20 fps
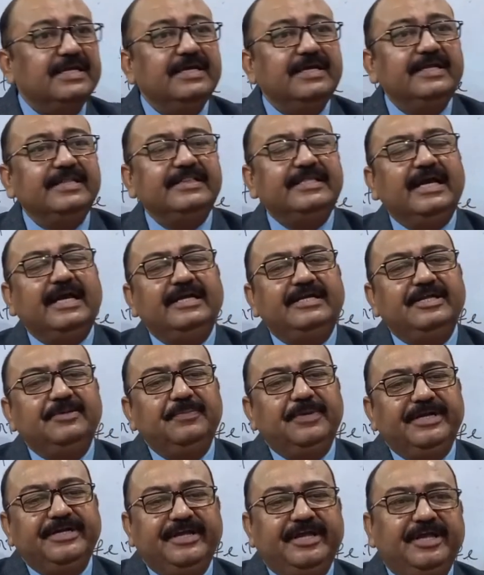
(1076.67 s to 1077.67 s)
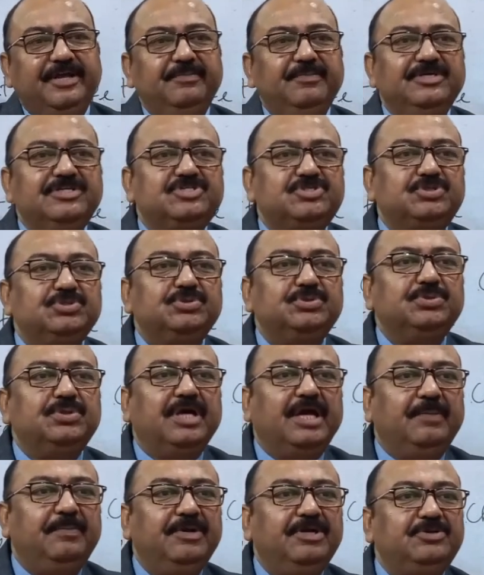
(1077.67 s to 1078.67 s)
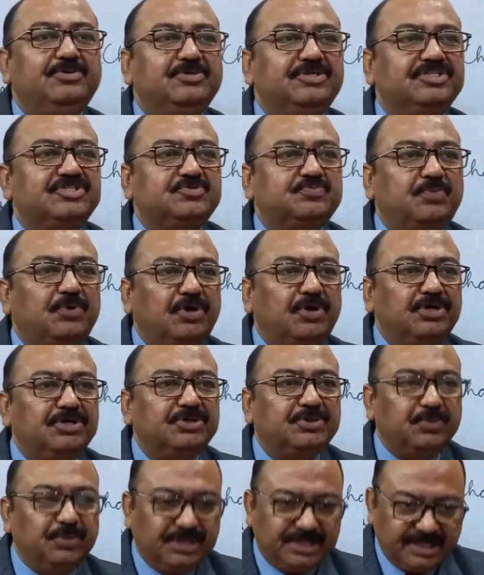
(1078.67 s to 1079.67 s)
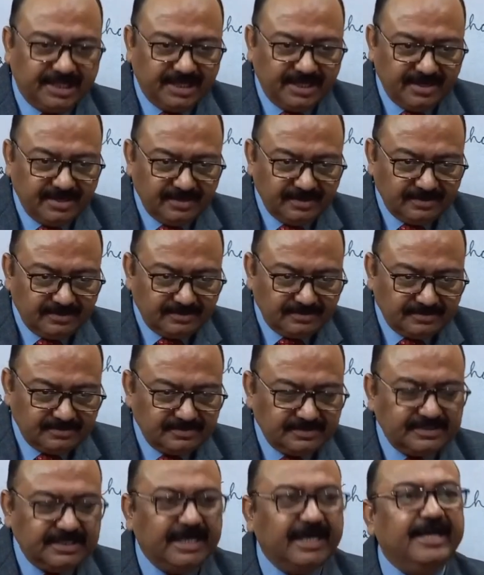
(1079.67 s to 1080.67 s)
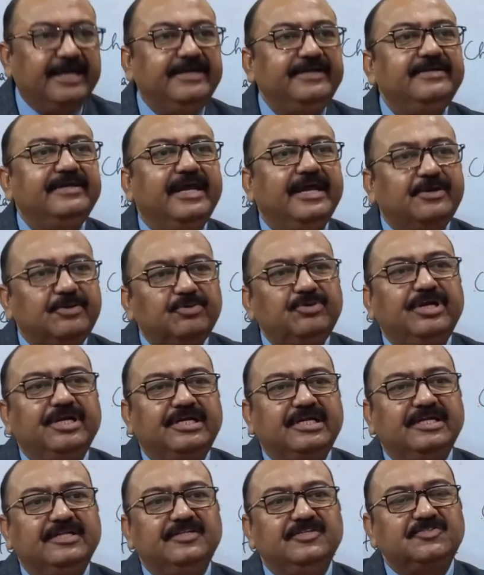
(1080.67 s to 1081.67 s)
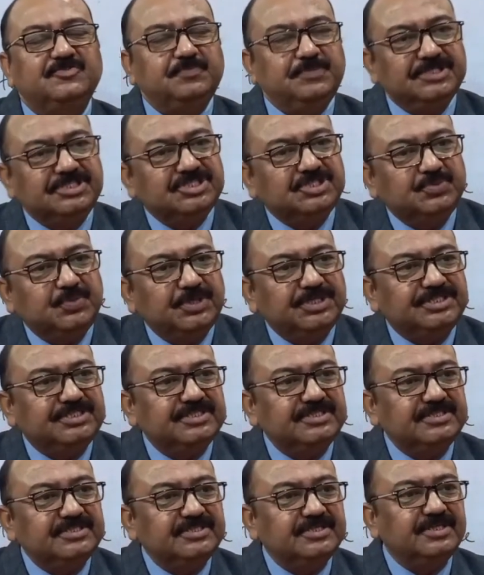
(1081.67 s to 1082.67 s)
The ultimate aim is to able to respond quickly and accurately in speech situations